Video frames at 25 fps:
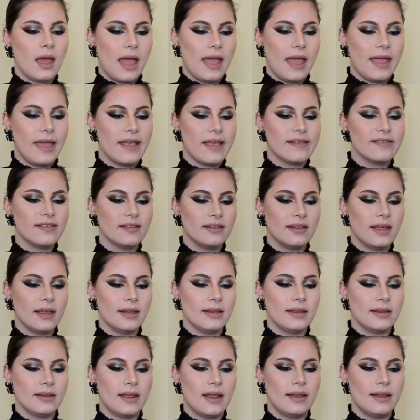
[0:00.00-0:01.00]
I
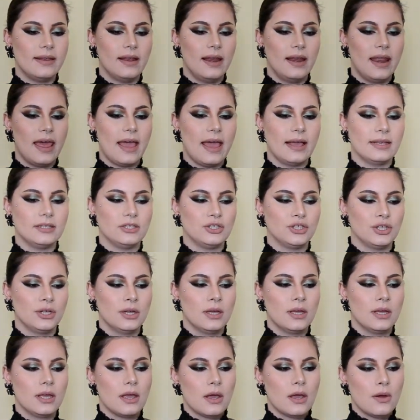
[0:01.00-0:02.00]
hesitated at the latch,
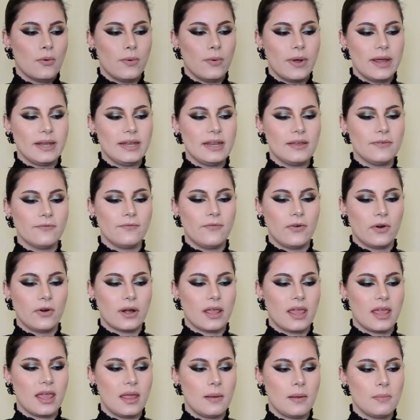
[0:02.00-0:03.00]
waiting for
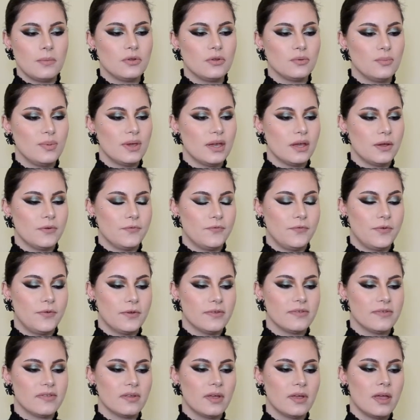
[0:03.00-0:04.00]
him to be
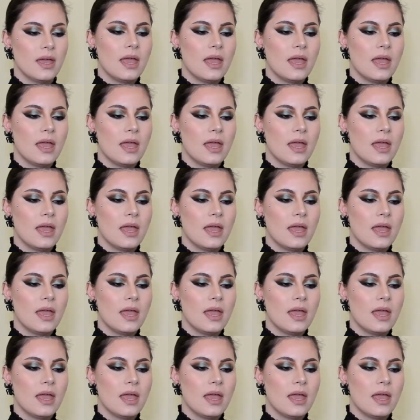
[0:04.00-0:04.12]
confused